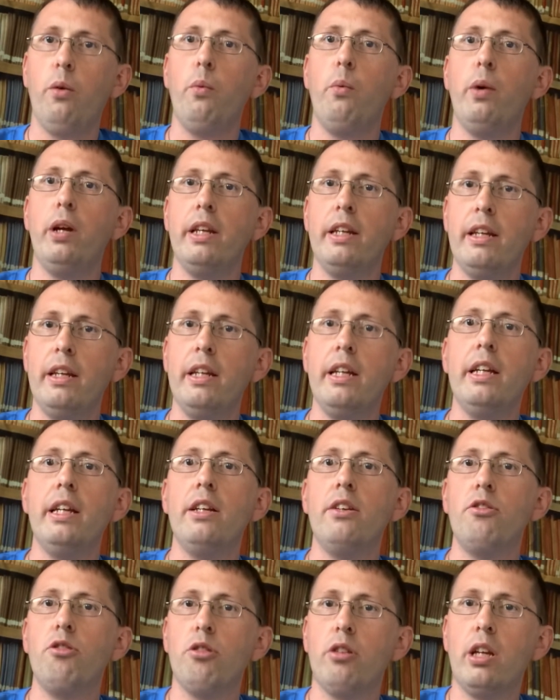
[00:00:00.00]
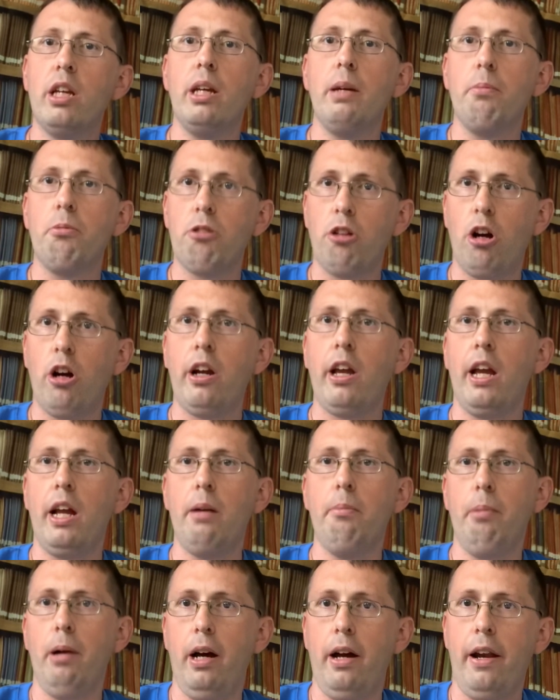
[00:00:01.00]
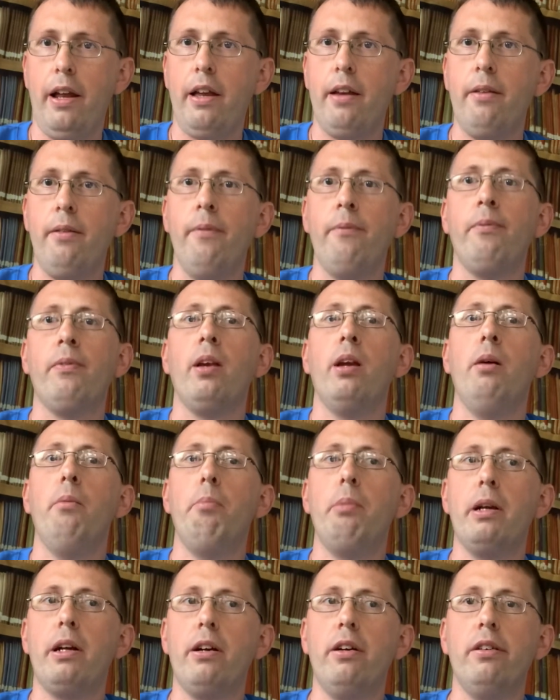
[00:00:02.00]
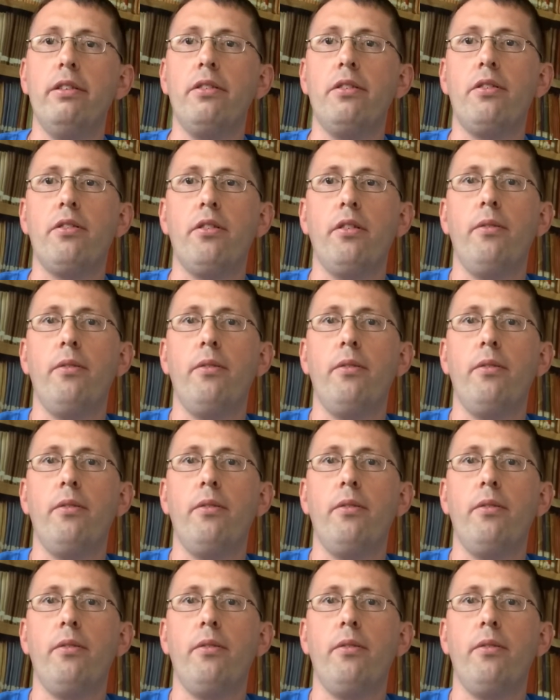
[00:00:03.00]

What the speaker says: We need to keep talking about it, because